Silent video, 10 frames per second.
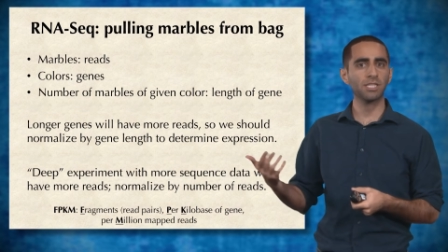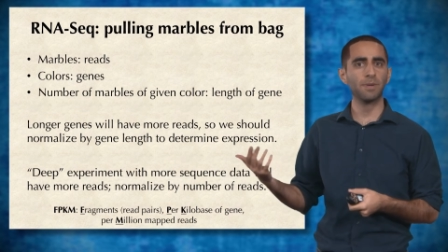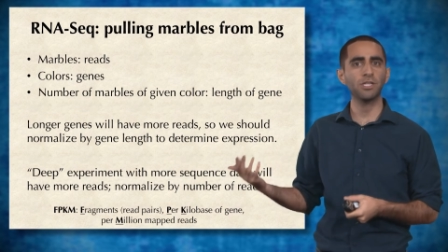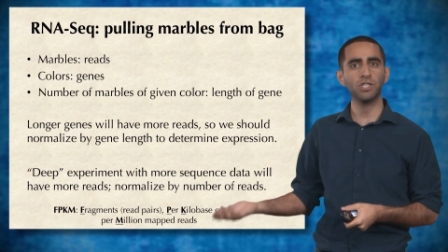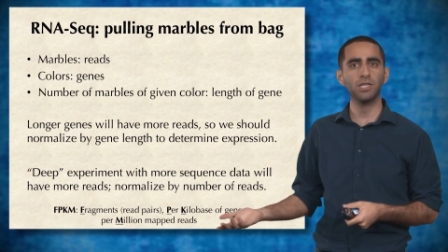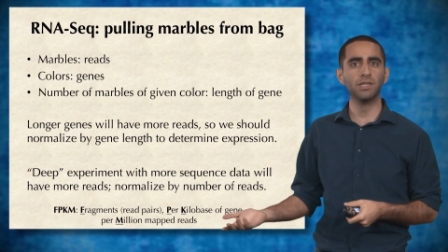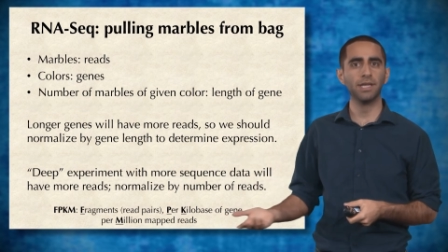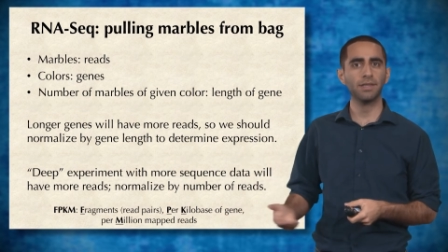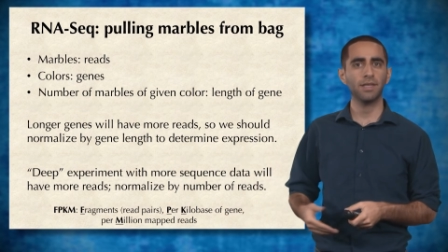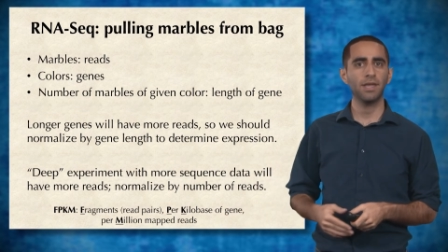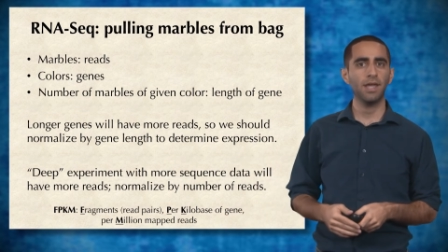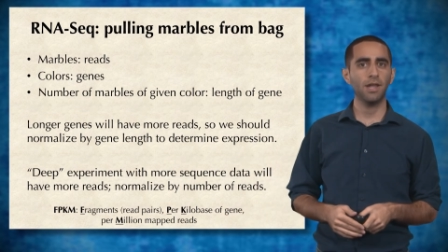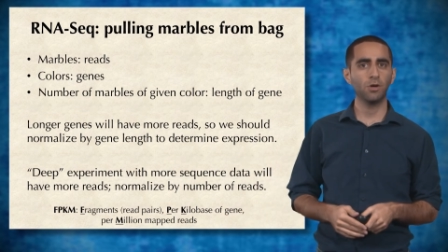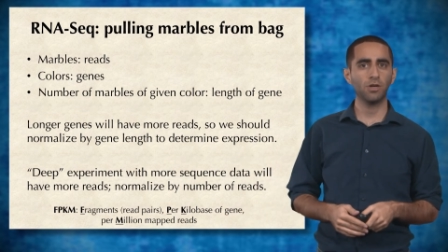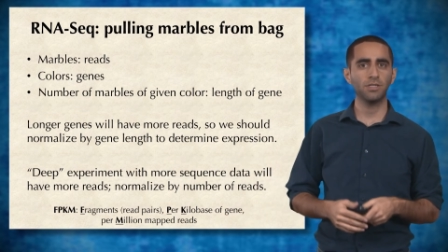by gene length in
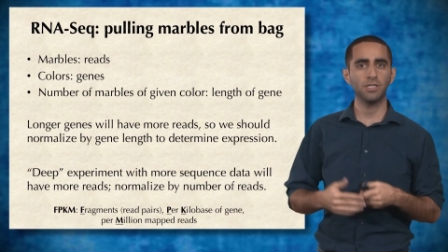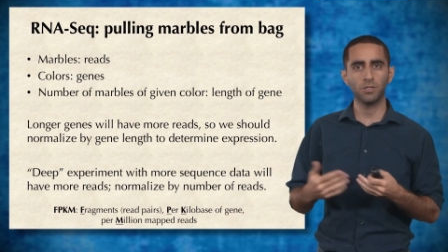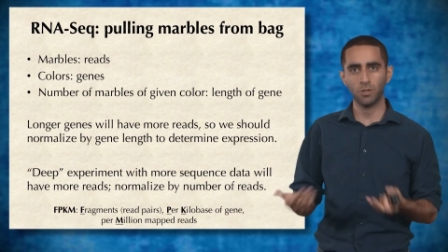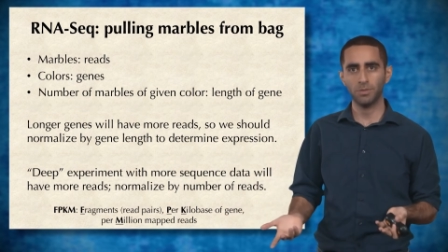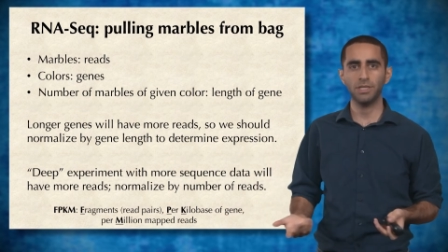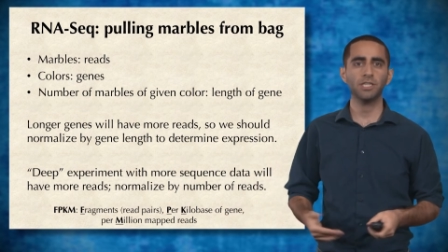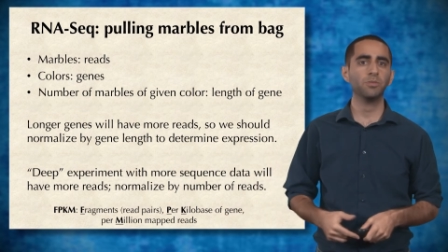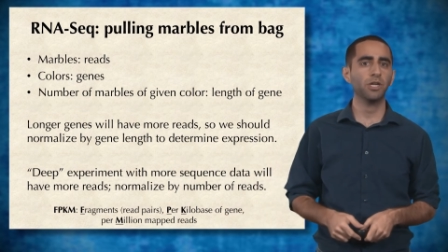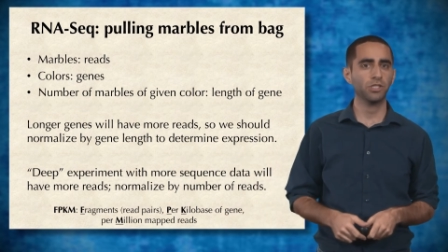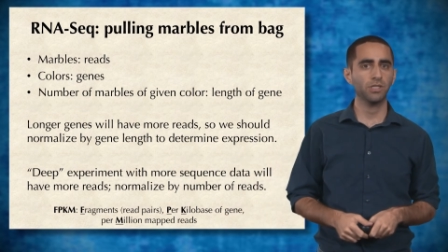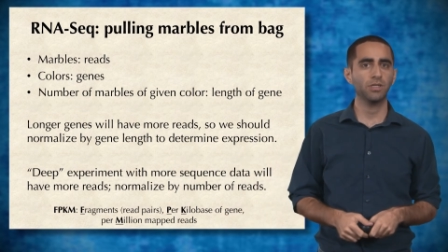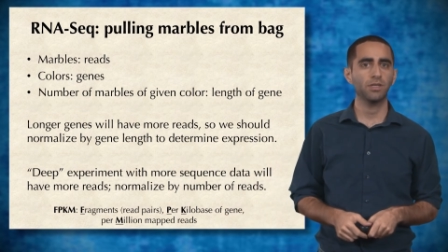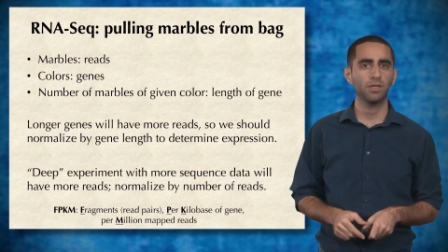order to determine the expression.